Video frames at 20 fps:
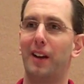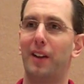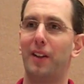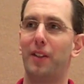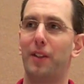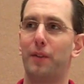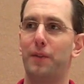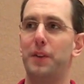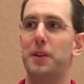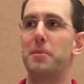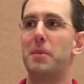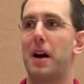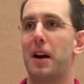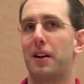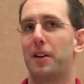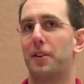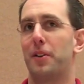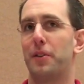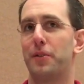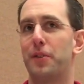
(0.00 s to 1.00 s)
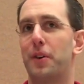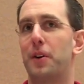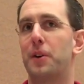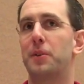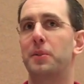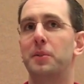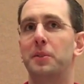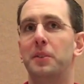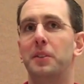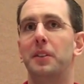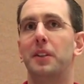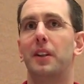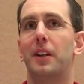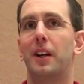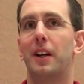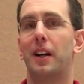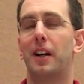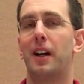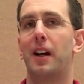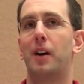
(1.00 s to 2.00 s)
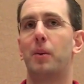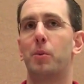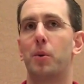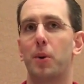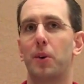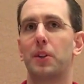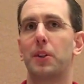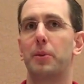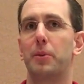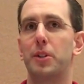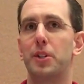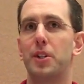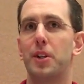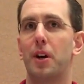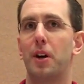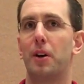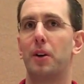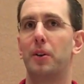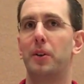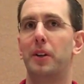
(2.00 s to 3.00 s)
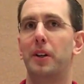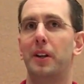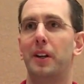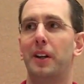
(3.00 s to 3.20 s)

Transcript: the feedback on the phone work that we showed.